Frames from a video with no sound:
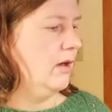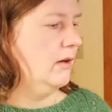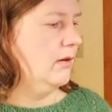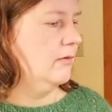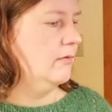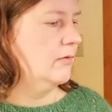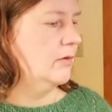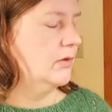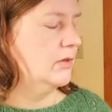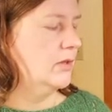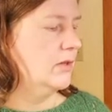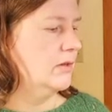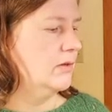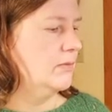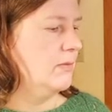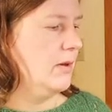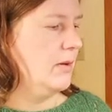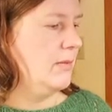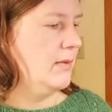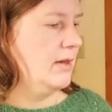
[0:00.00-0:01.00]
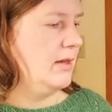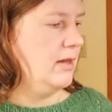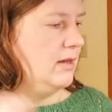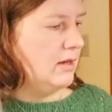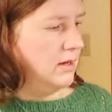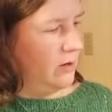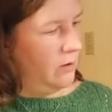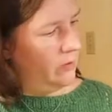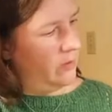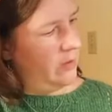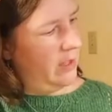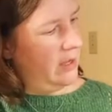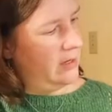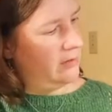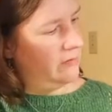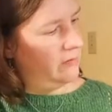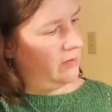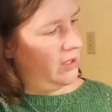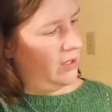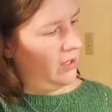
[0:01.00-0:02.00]
versus maybe, you know, the end
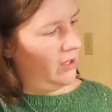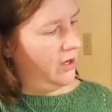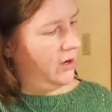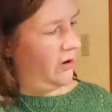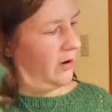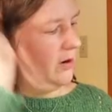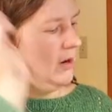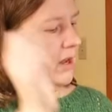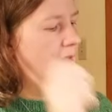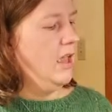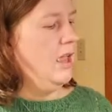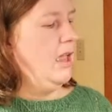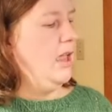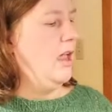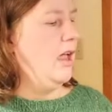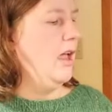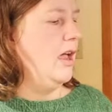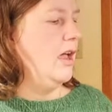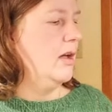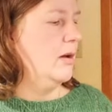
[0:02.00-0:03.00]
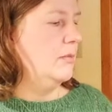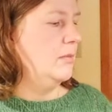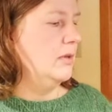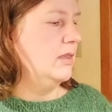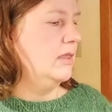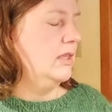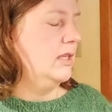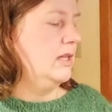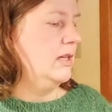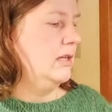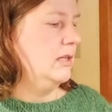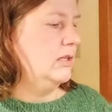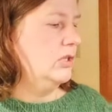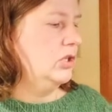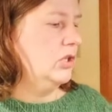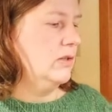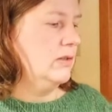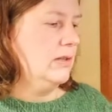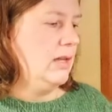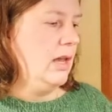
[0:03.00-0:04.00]
of the year. But these
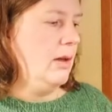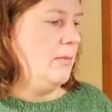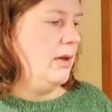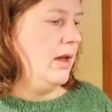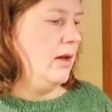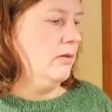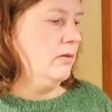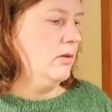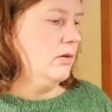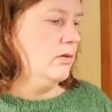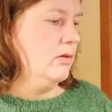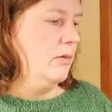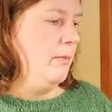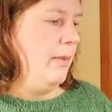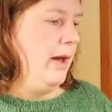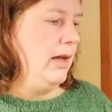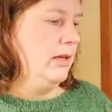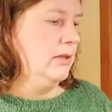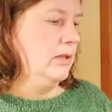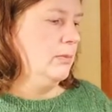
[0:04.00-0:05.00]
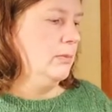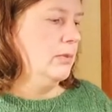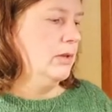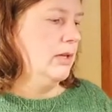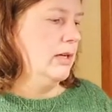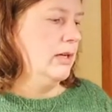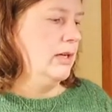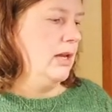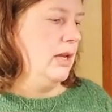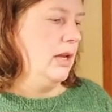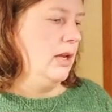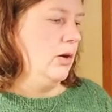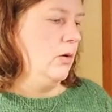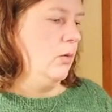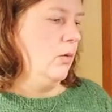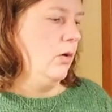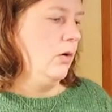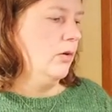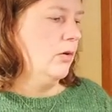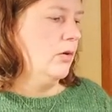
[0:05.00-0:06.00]
just came out. They're the Bat's Blood Ink
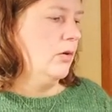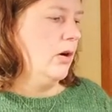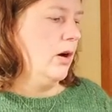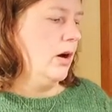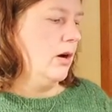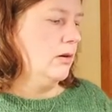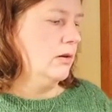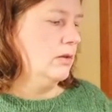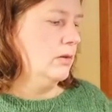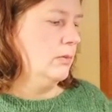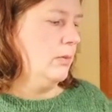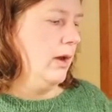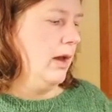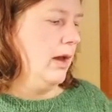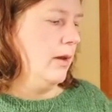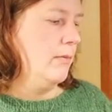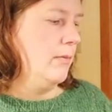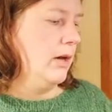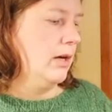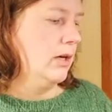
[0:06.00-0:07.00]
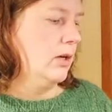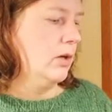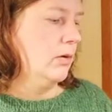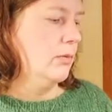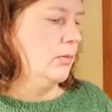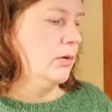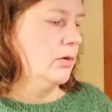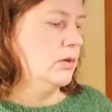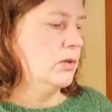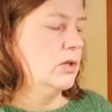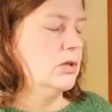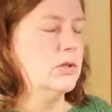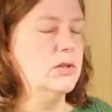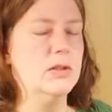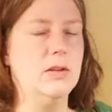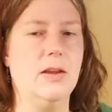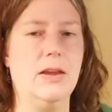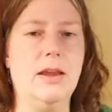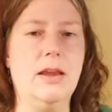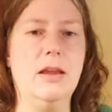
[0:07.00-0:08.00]
Oracle Cards by Monika
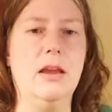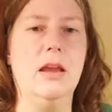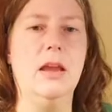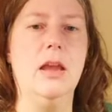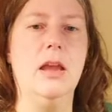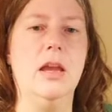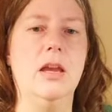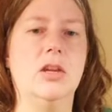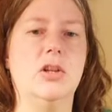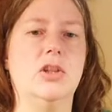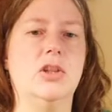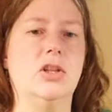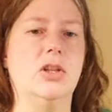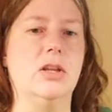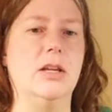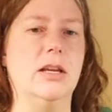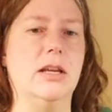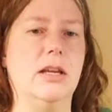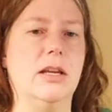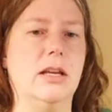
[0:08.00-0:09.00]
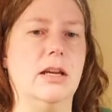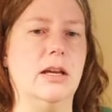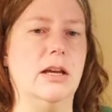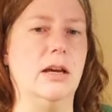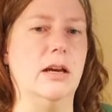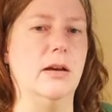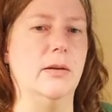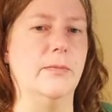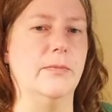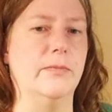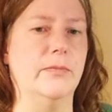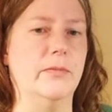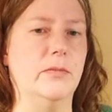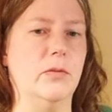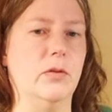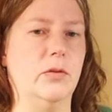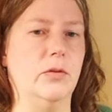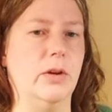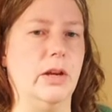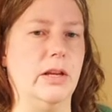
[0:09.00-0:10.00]
Bodirsky. She
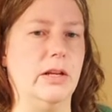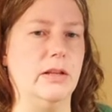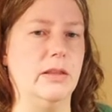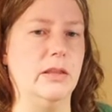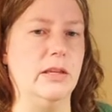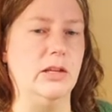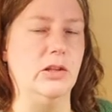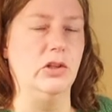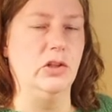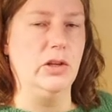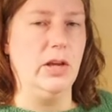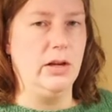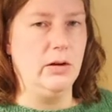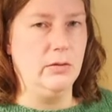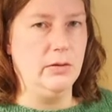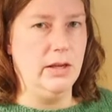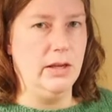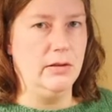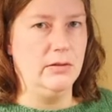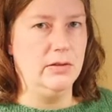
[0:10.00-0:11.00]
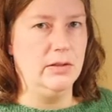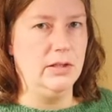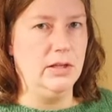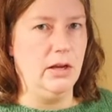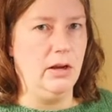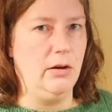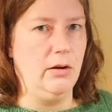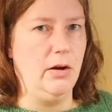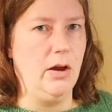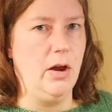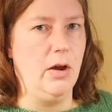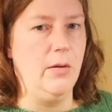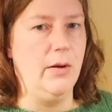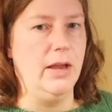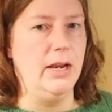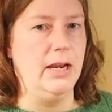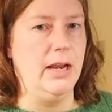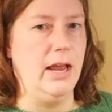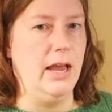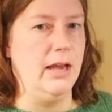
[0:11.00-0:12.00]
created the Shadowlands Tarot,
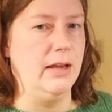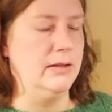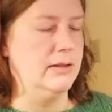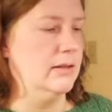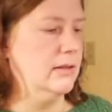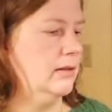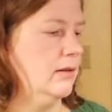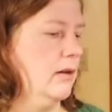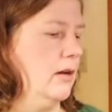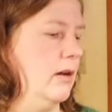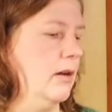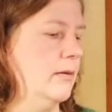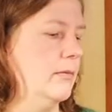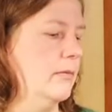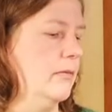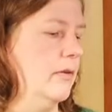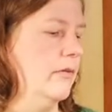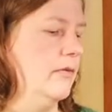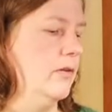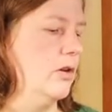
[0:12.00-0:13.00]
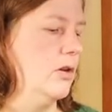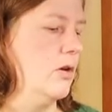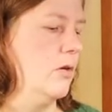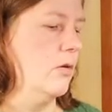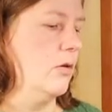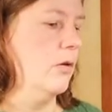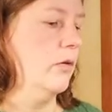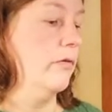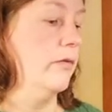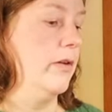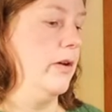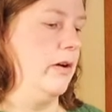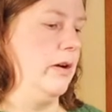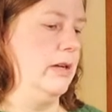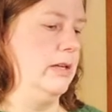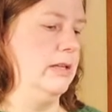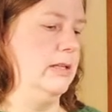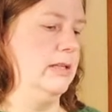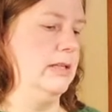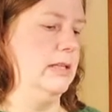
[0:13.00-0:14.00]
and it has, you know, her
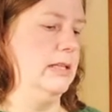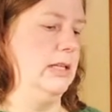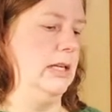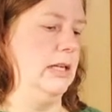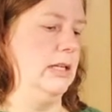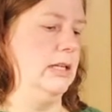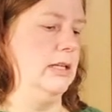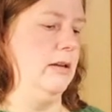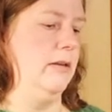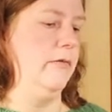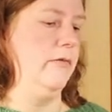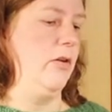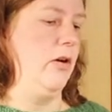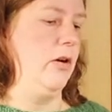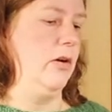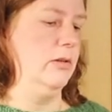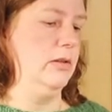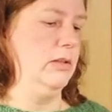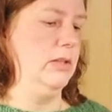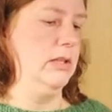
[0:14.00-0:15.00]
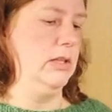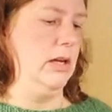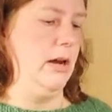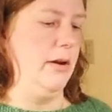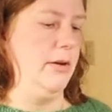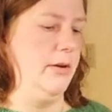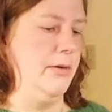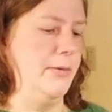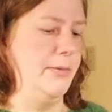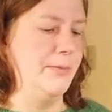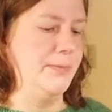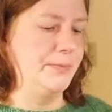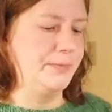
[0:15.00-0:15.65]
very distinctive art style,